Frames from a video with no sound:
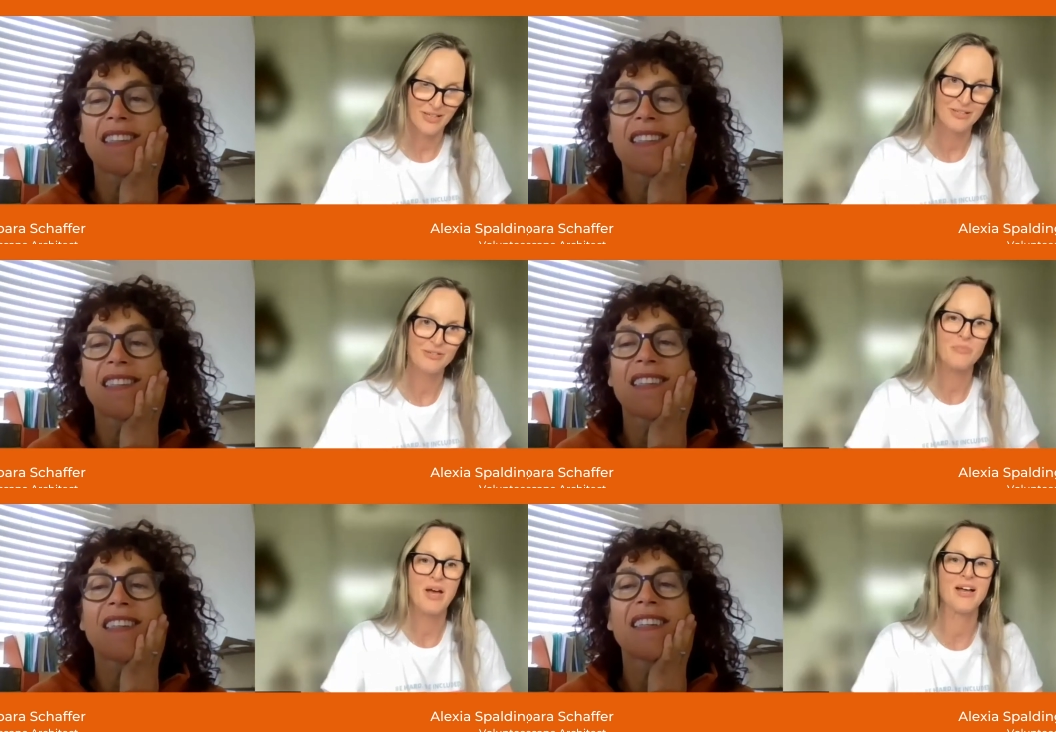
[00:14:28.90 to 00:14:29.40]

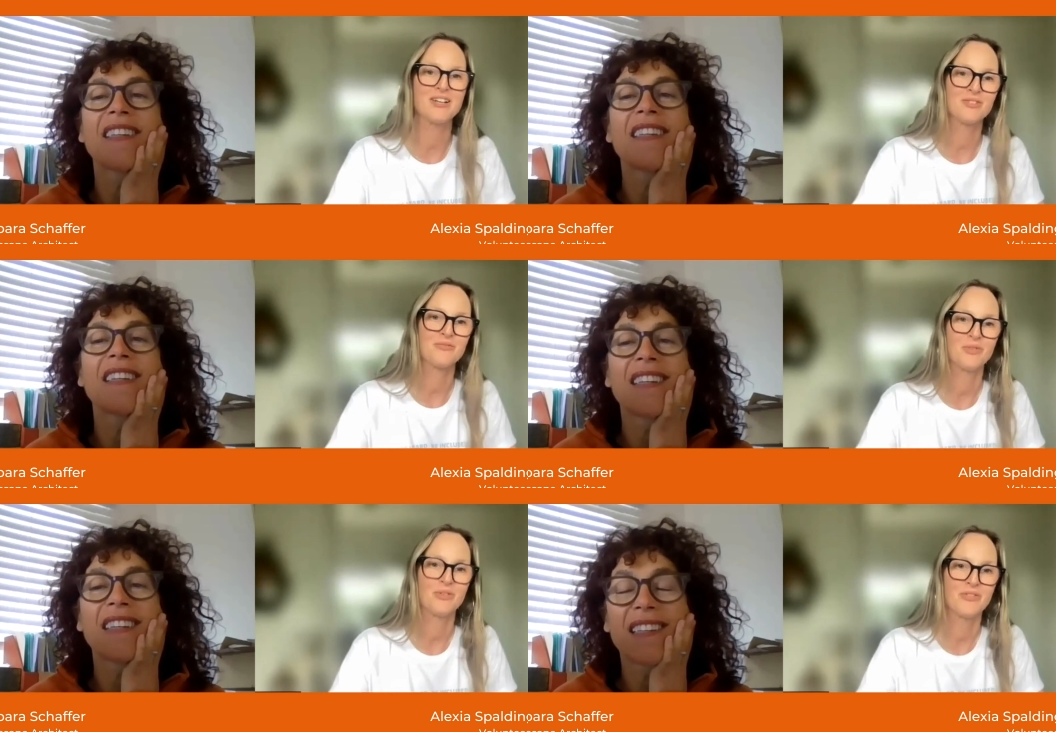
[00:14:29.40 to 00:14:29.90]
Speaker 1: little patch,
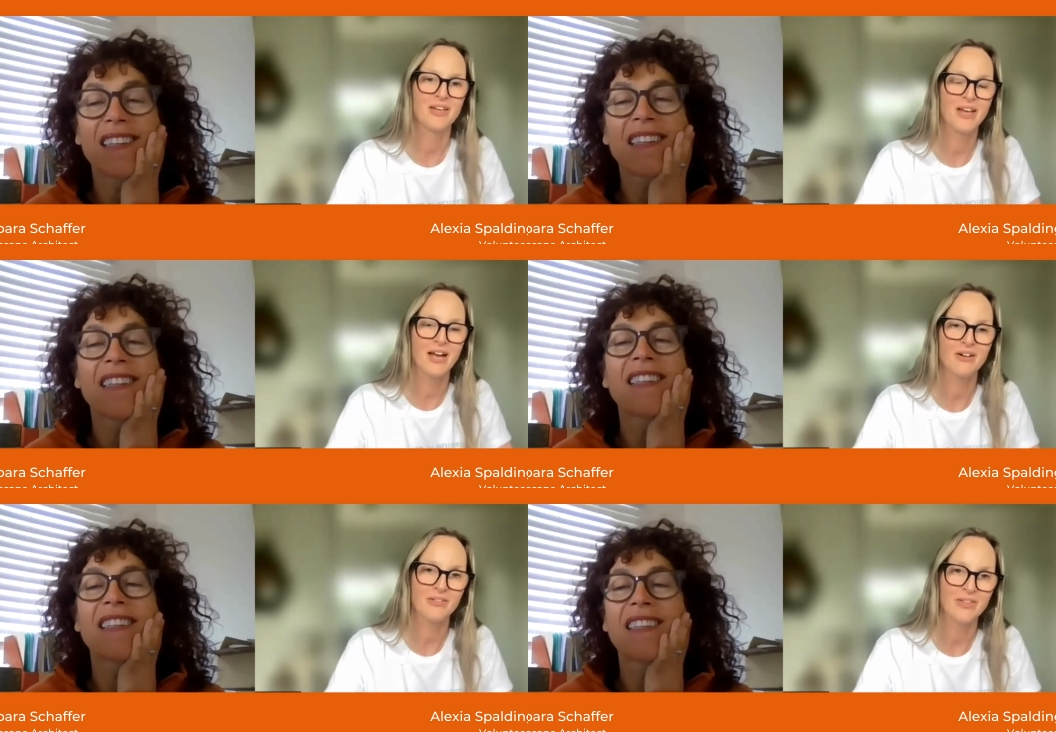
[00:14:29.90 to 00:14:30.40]
and what they
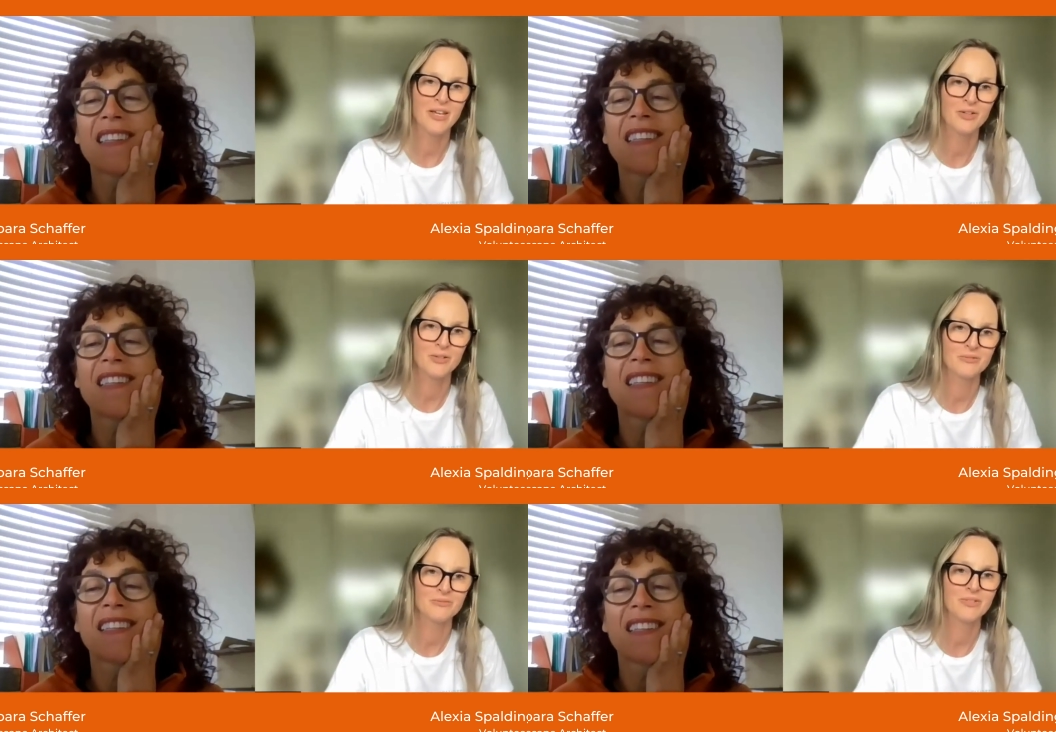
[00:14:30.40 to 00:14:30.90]
how can they
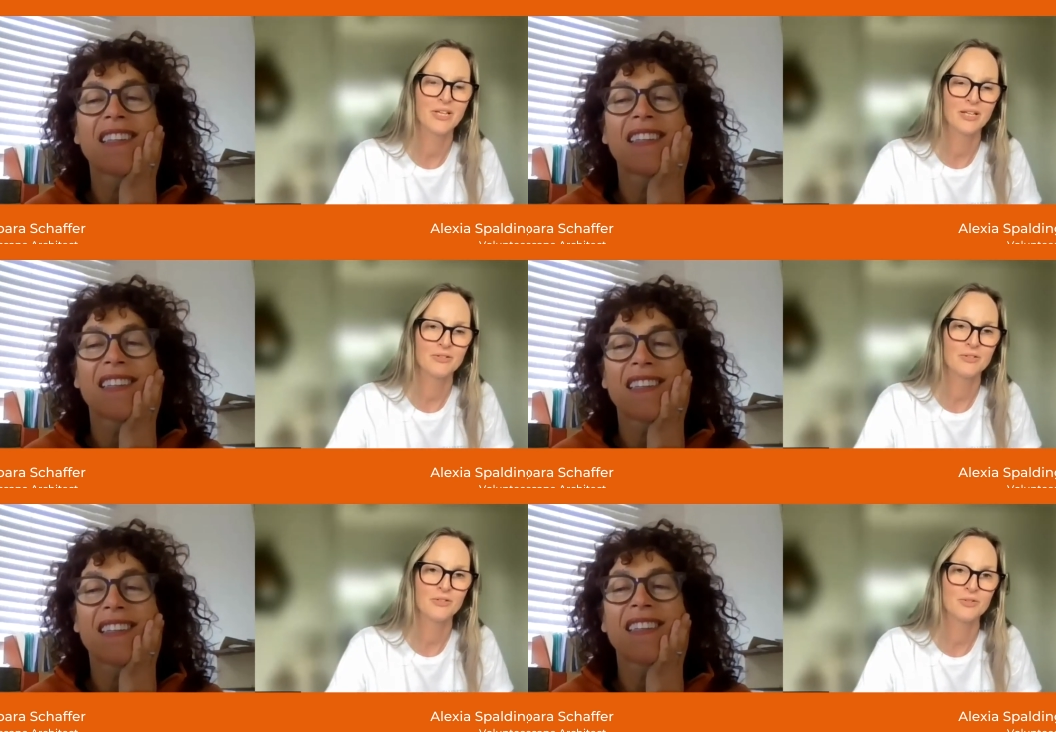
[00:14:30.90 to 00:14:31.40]
can they
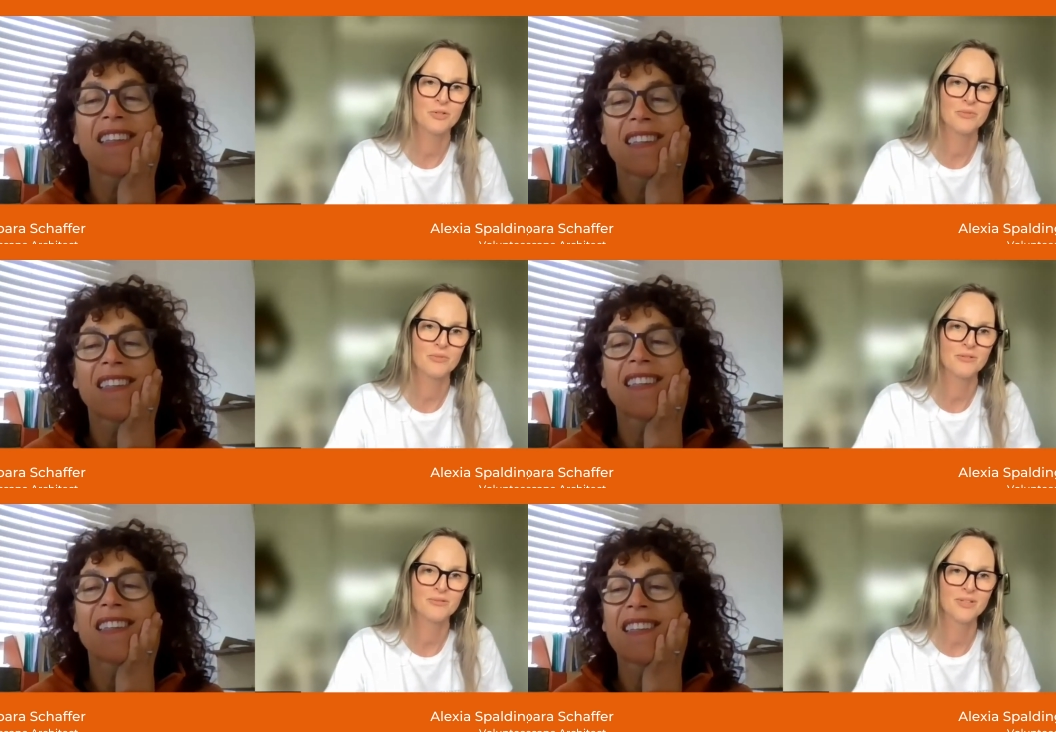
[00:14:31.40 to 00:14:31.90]
can
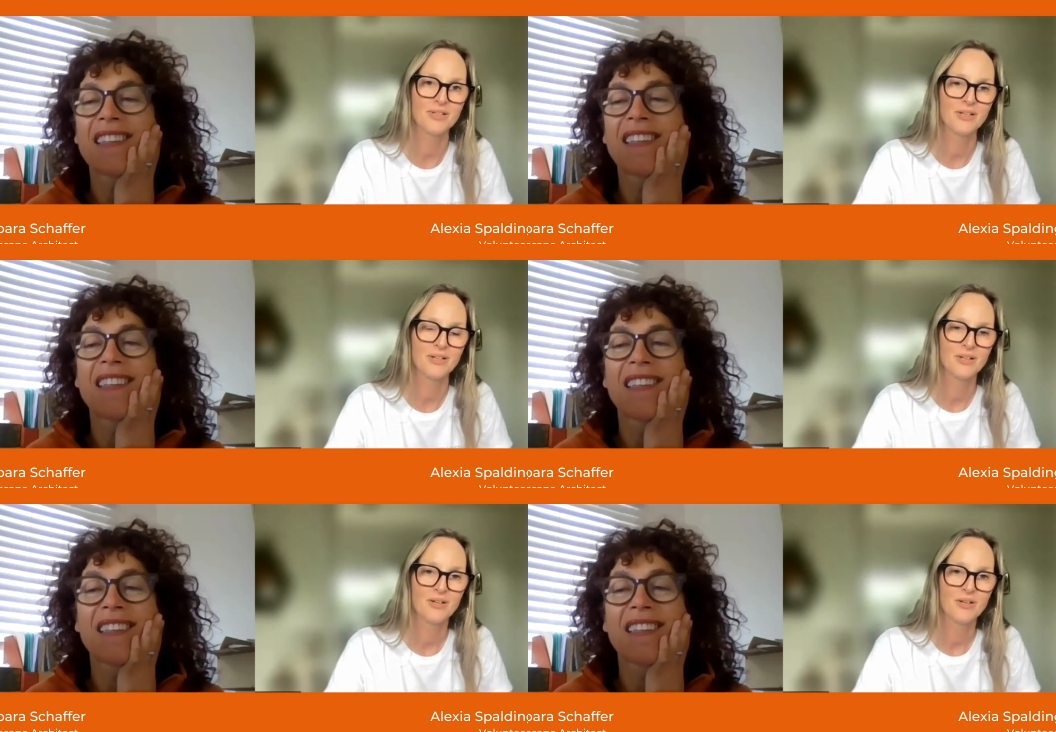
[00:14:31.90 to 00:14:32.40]
contribute.
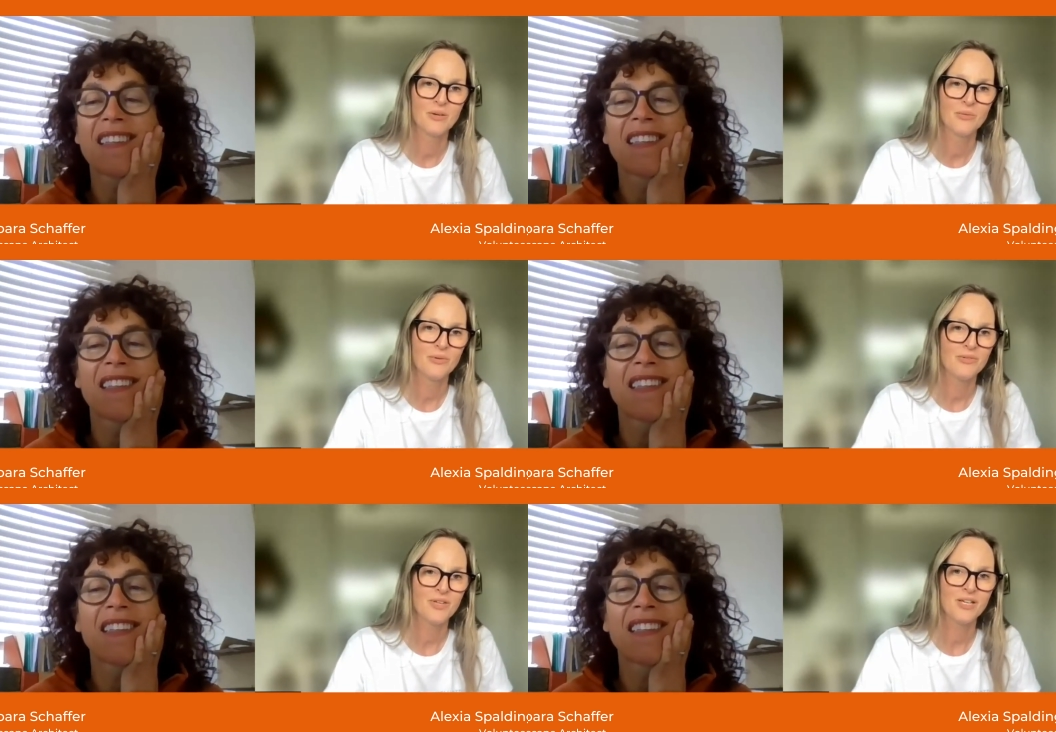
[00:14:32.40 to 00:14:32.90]

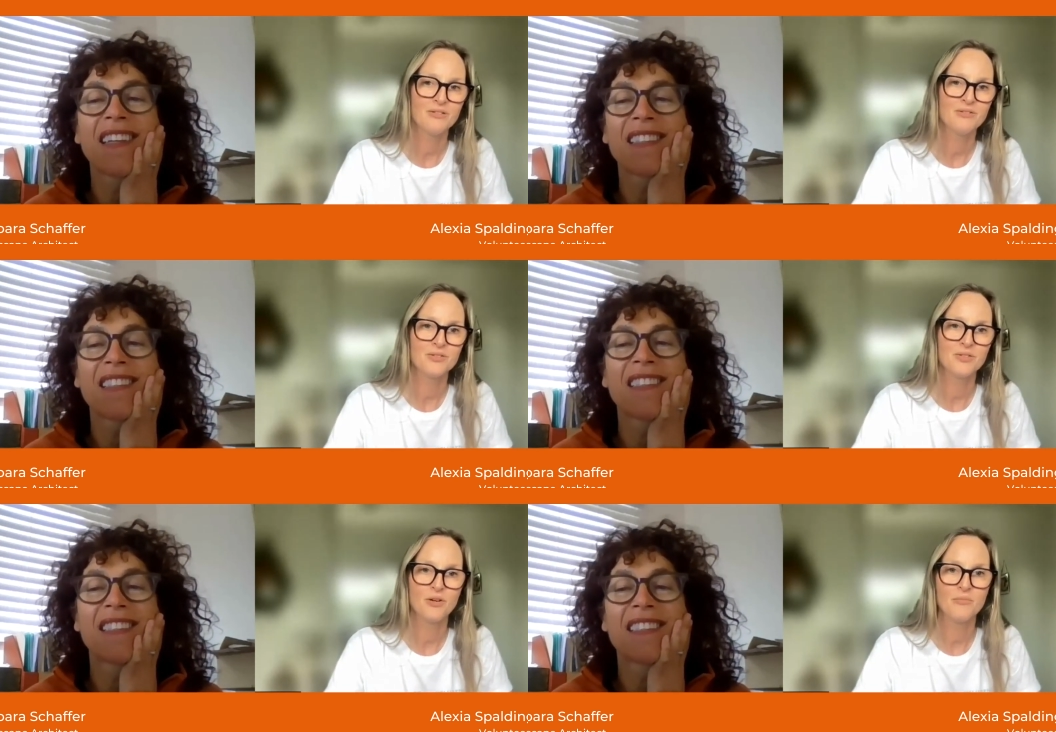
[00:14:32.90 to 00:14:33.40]
Well, thank you
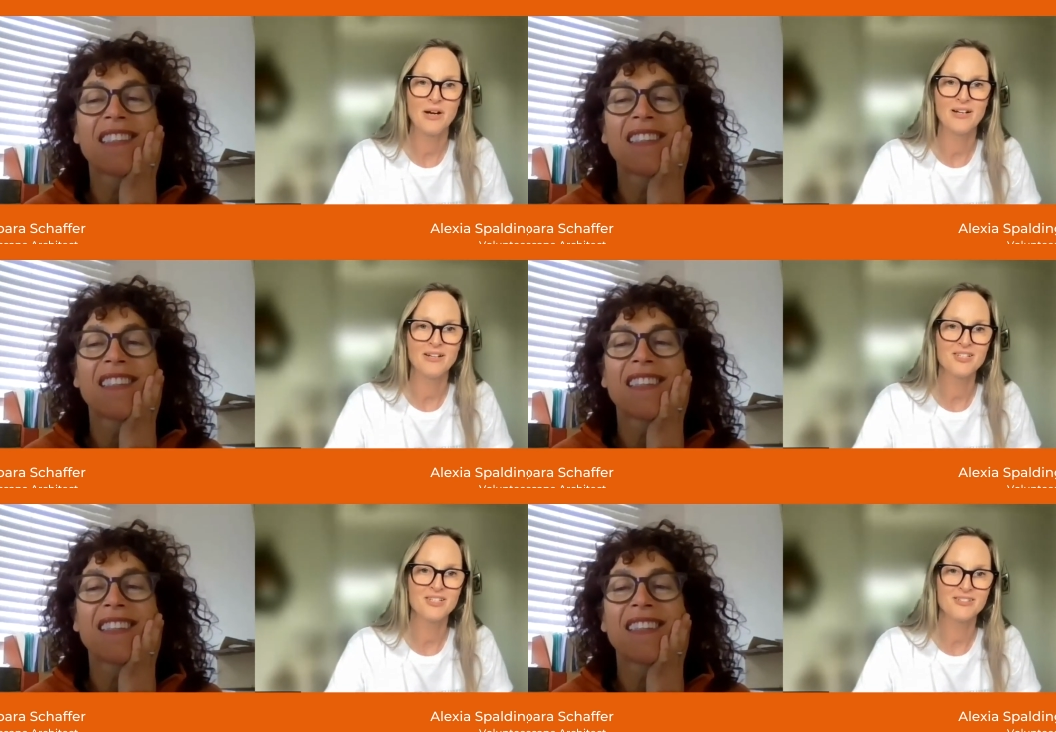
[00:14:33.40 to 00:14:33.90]
so
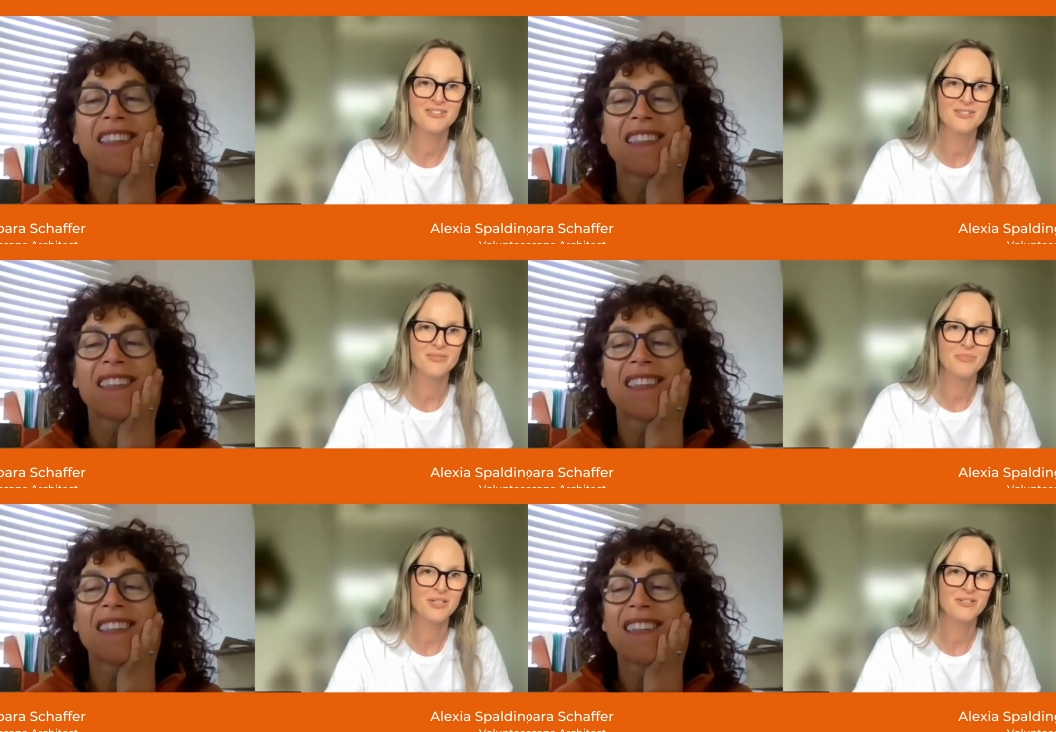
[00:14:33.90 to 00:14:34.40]
much. It's
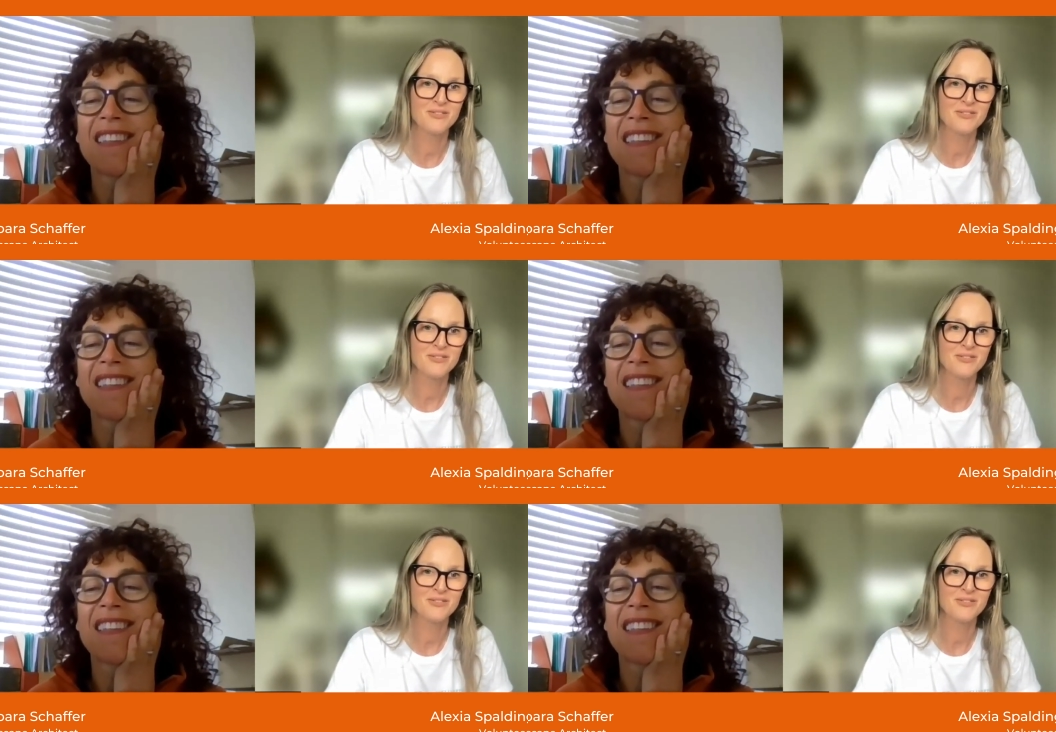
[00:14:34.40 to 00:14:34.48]
been